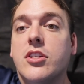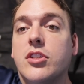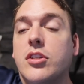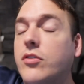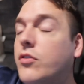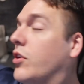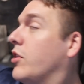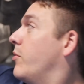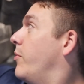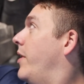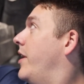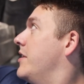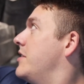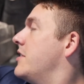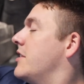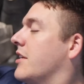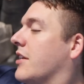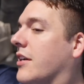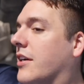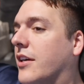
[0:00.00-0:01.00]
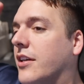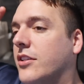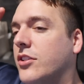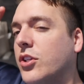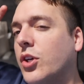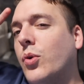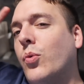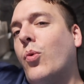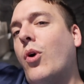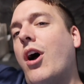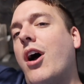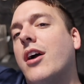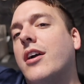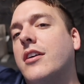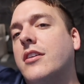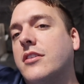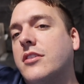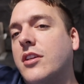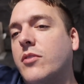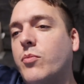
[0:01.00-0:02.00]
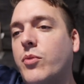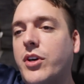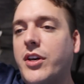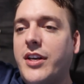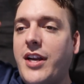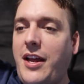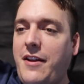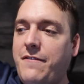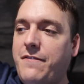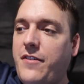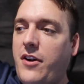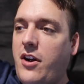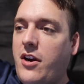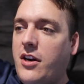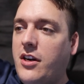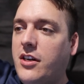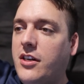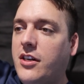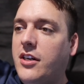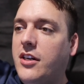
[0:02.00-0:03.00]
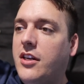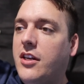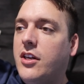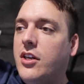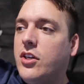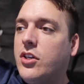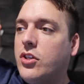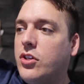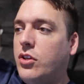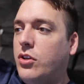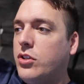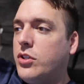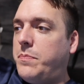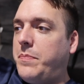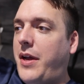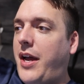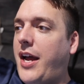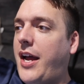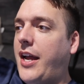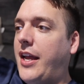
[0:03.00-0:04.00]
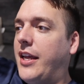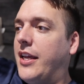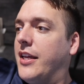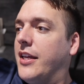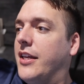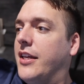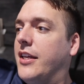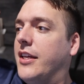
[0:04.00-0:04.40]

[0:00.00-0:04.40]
She really wants to walk somewhere not far, close by,